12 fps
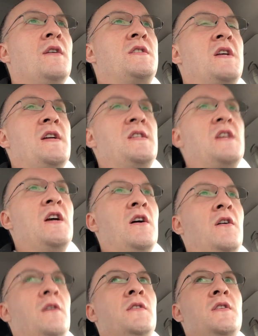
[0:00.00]

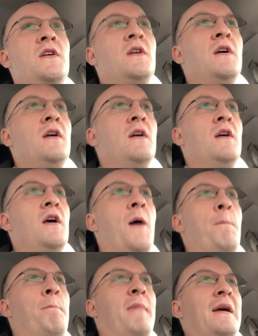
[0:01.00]
detailed,
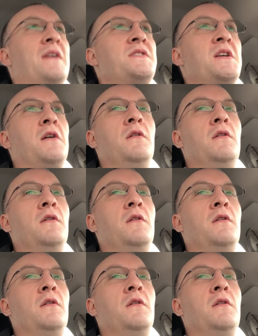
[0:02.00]
amazing